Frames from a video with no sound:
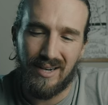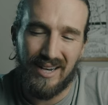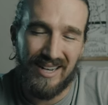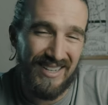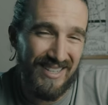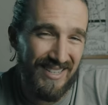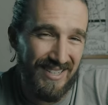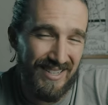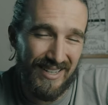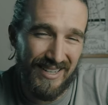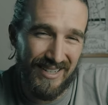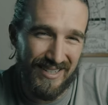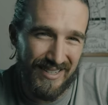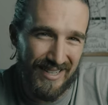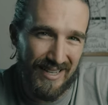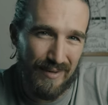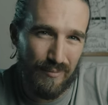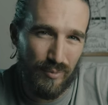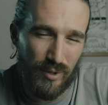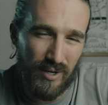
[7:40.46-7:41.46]
I didn't get to
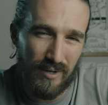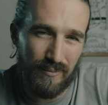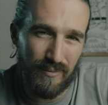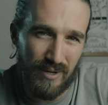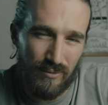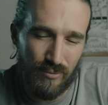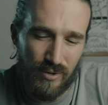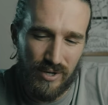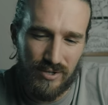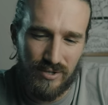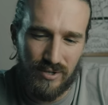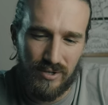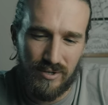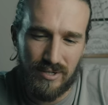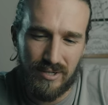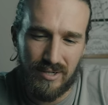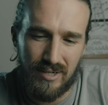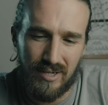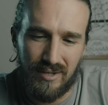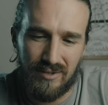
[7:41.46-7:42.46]
that point in my
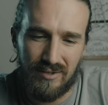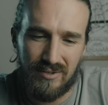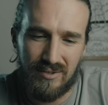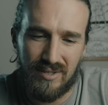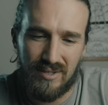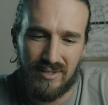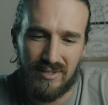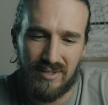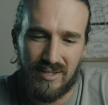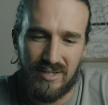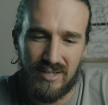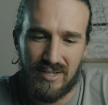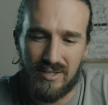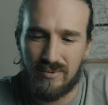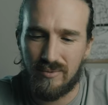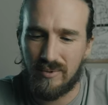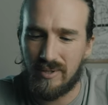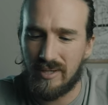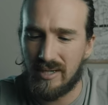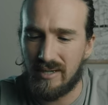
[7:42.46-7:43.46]
research, and since it
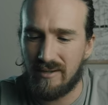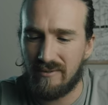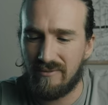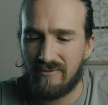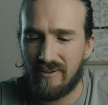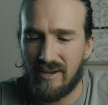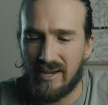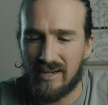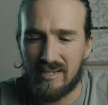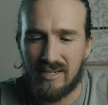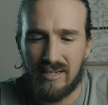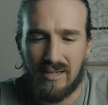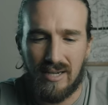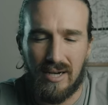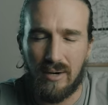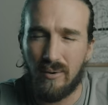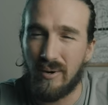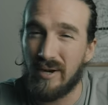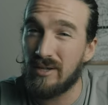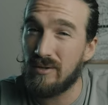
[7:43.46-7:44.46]
doesn't really affect
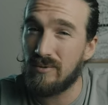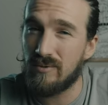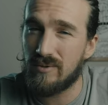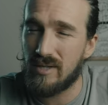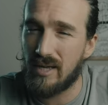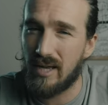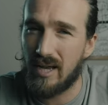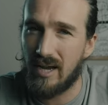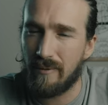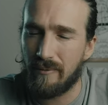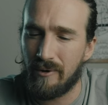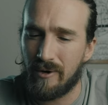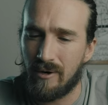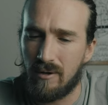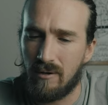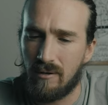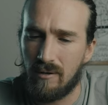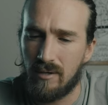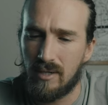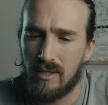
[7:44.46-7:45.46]
how I use the camera at
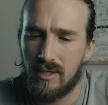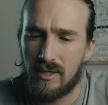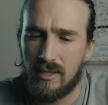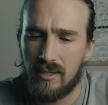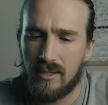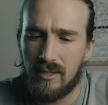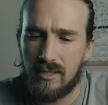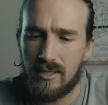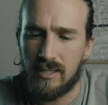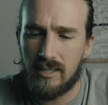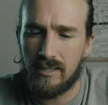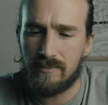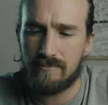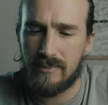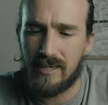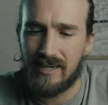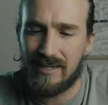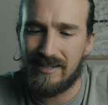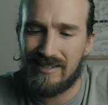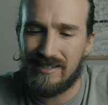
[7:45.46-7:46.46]
all,
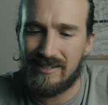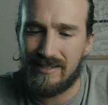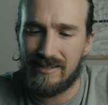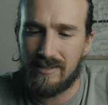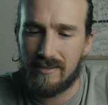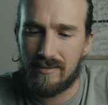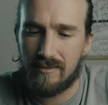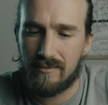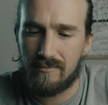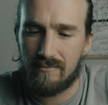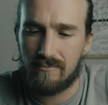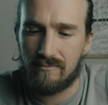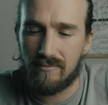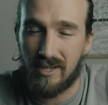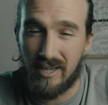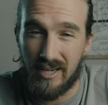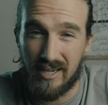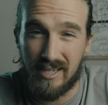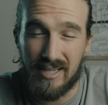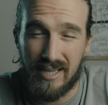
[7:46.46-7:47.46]
I didn't
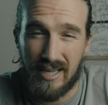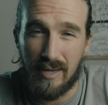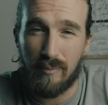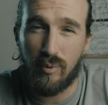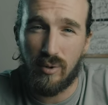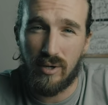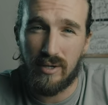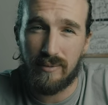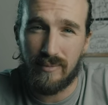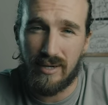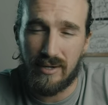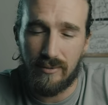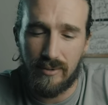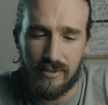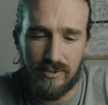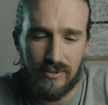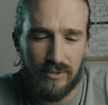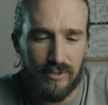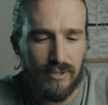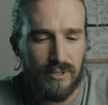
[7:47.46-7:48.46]
get to that point in my
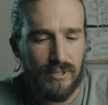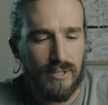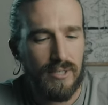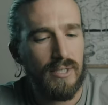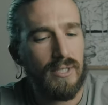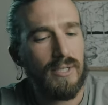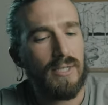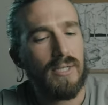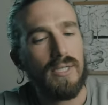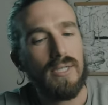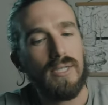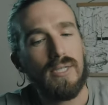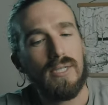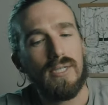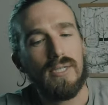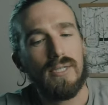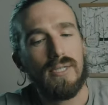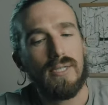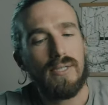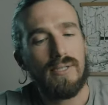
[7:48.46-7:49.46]
research.
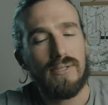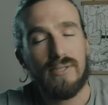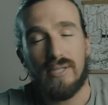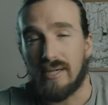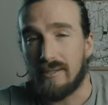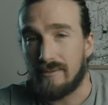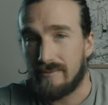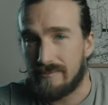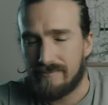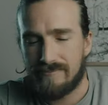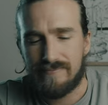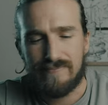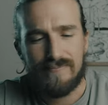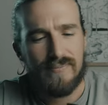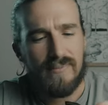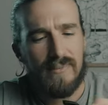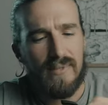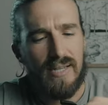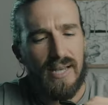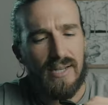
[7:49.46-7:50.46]
So,
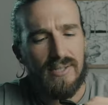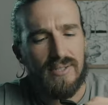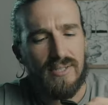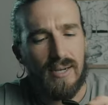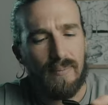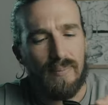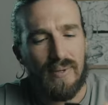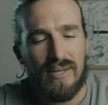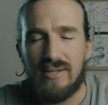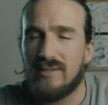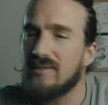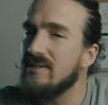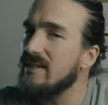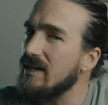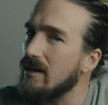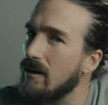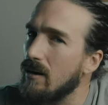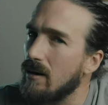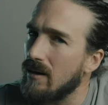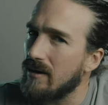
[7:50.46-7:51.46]
next up is
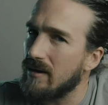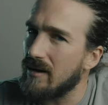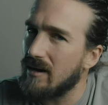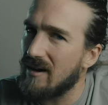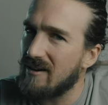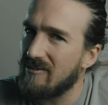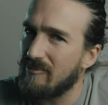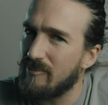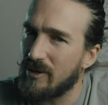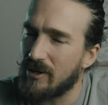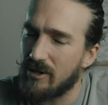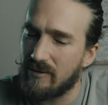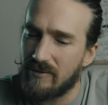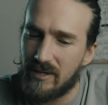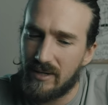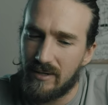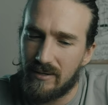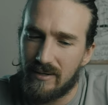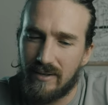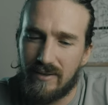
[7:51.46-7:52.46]
the on-off button over
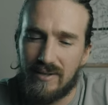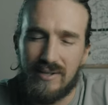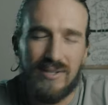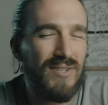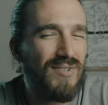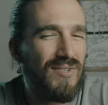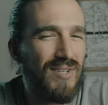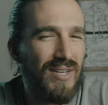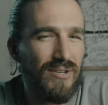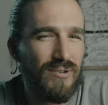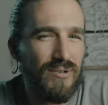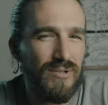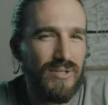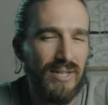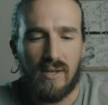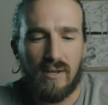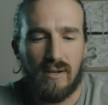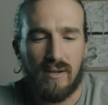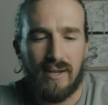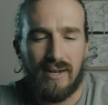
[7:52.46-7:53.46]
here. Now this is
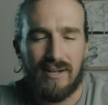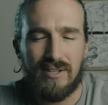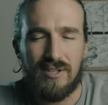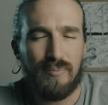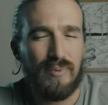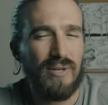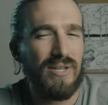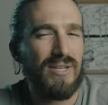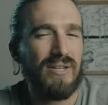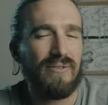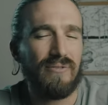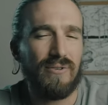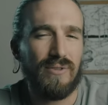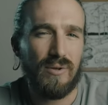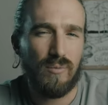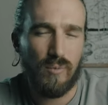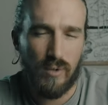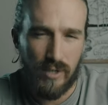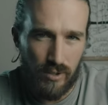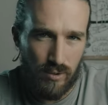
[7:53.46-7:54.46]
interesting, and it's a bit different
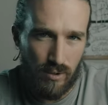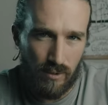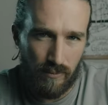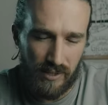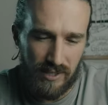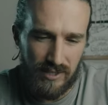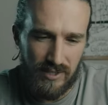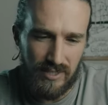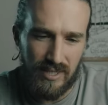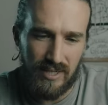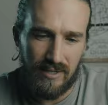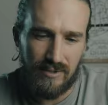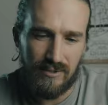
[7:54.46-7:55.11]
than what you normally see.